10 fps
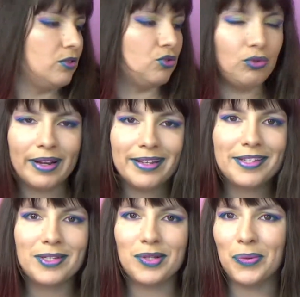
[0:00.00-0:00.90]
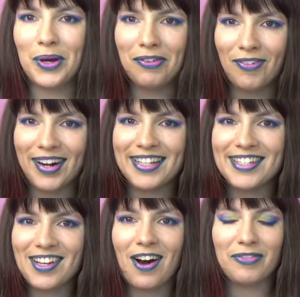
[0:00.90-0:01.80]
drinks with
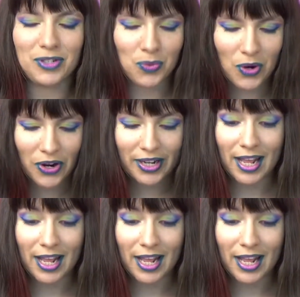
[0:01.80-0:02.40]
friends after work